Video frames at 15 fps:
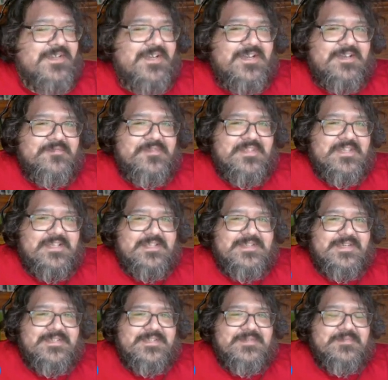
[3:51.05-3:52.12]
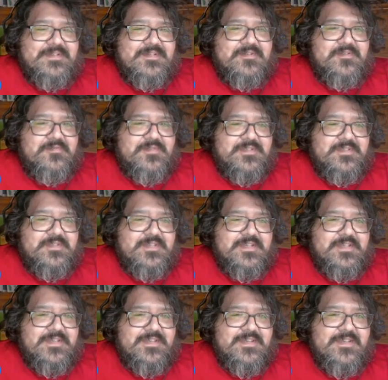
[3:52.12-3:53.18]
Nah, I feel like this has something to do with
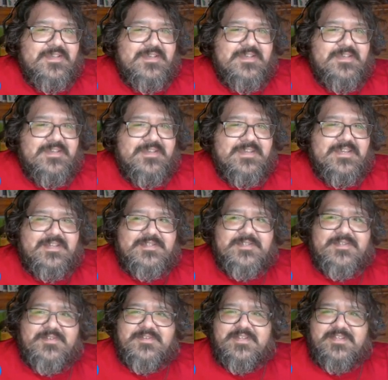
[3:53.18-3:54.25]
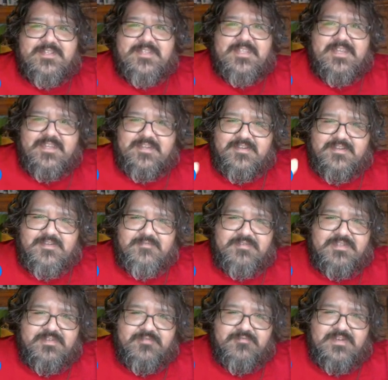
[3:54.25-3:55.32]
Diddy, and it's all gonna like
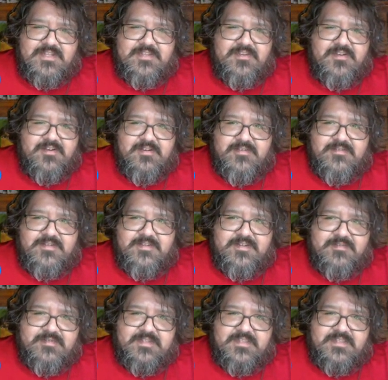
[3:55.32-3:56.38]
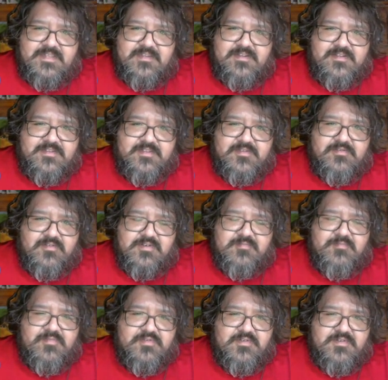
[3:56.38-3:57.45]
with the red yarn and everything on the cork
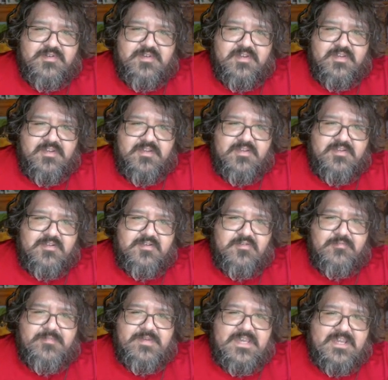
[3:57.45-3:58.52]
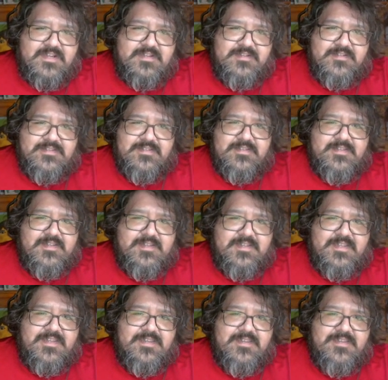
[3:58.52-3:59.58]
board go back to
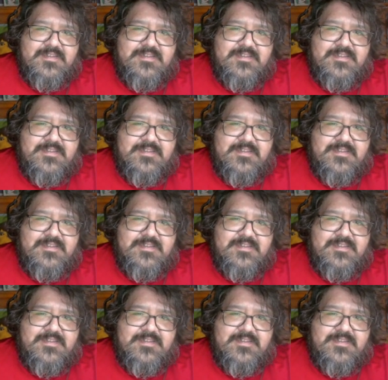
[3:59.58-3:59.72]
Diddy